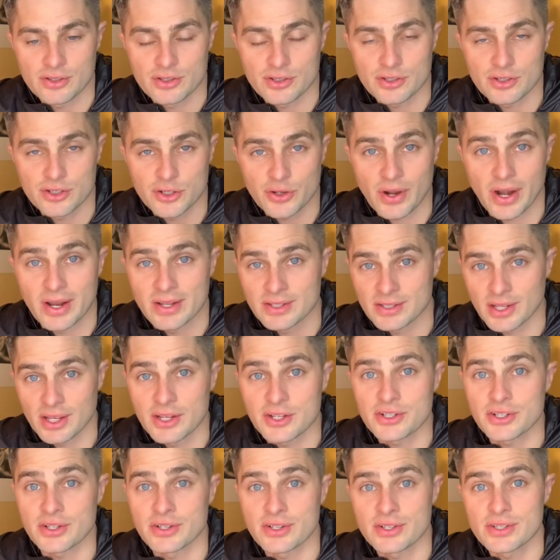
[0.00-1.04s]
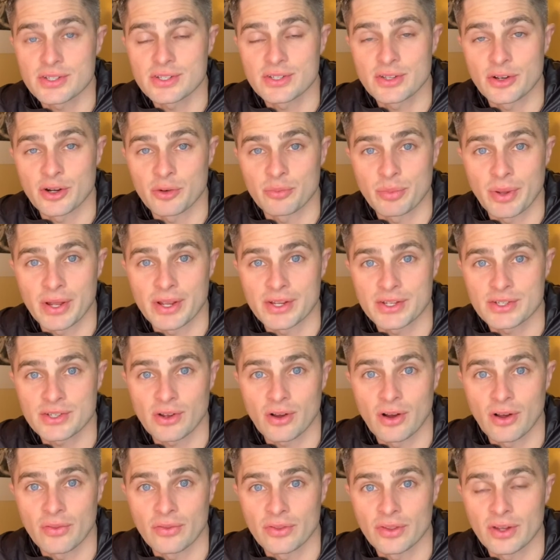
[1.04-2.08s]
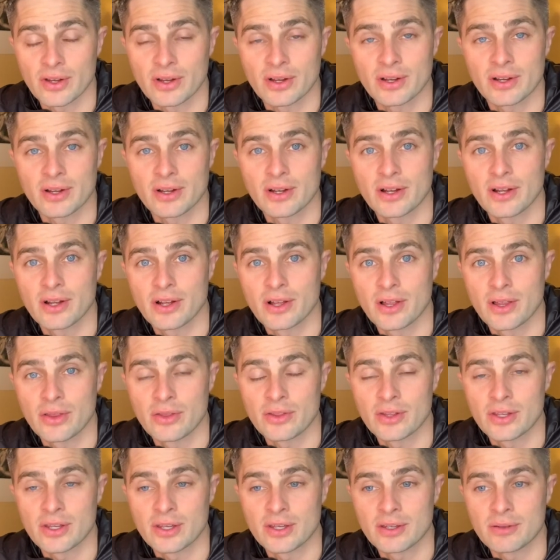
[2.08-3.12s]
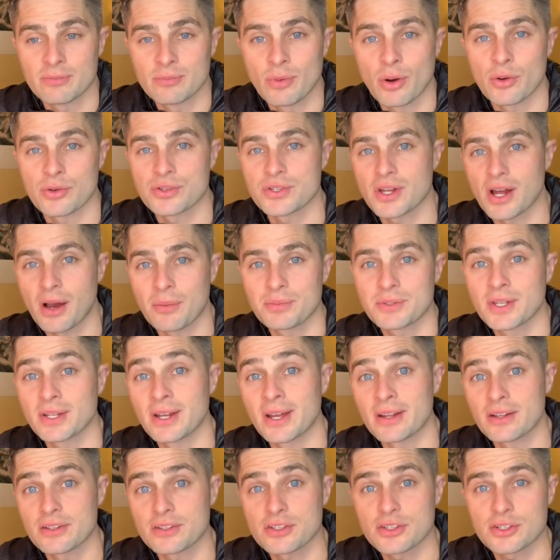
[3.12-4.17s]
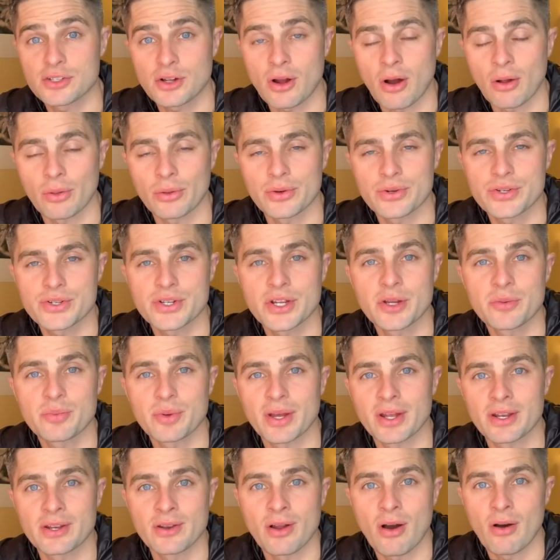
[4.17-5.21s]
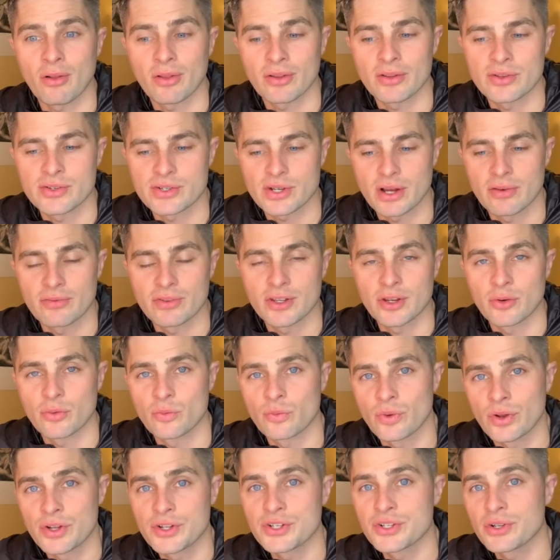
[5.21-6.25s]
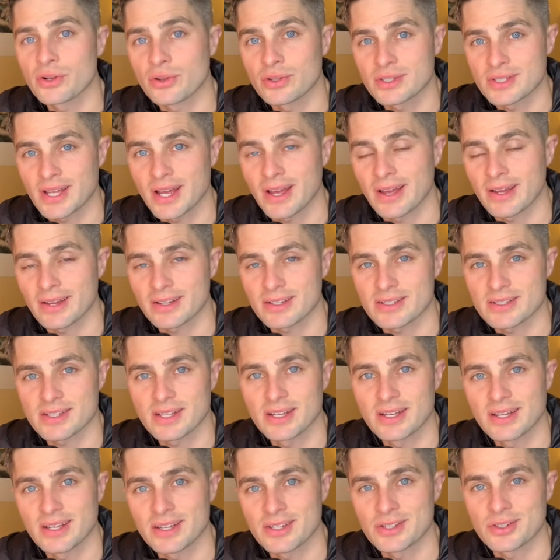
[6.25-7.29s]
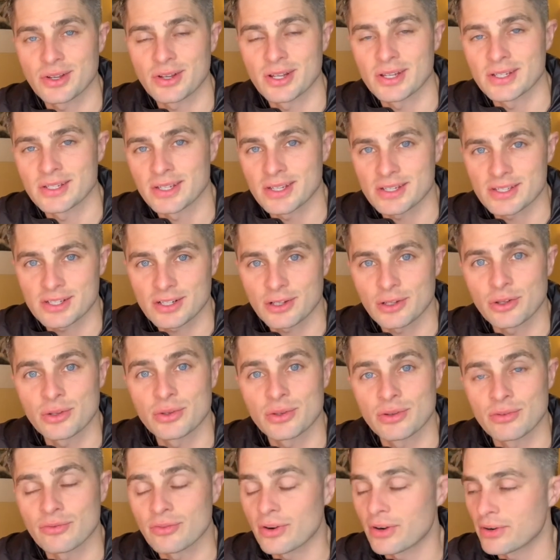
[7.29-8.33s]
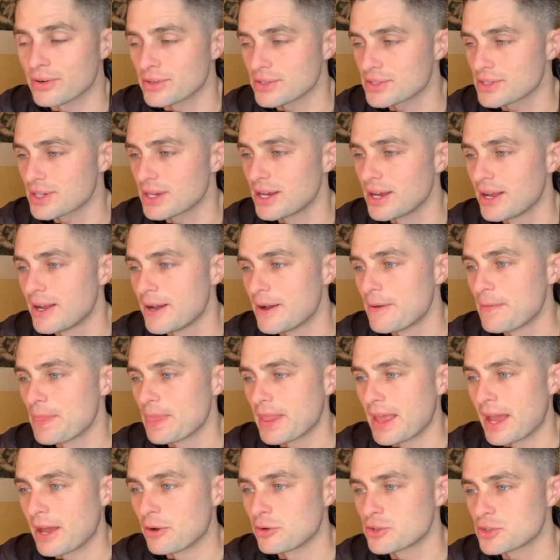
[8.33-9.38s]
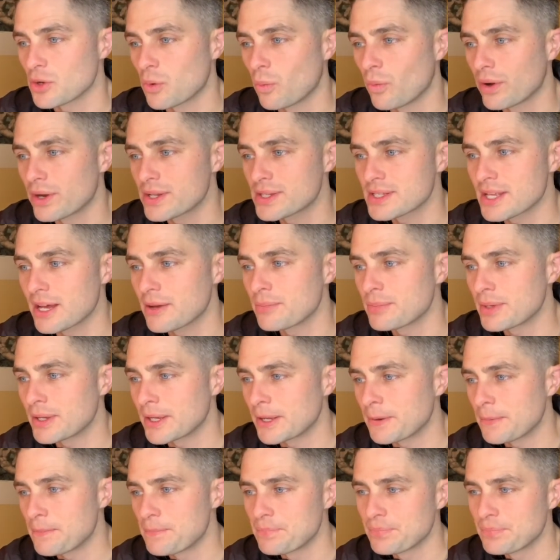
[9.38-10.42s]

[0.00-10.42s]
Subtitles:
translations that are based on the most up-to-date scholarship and knowledge of the original text is going to disclude the verse. And so what does that mean?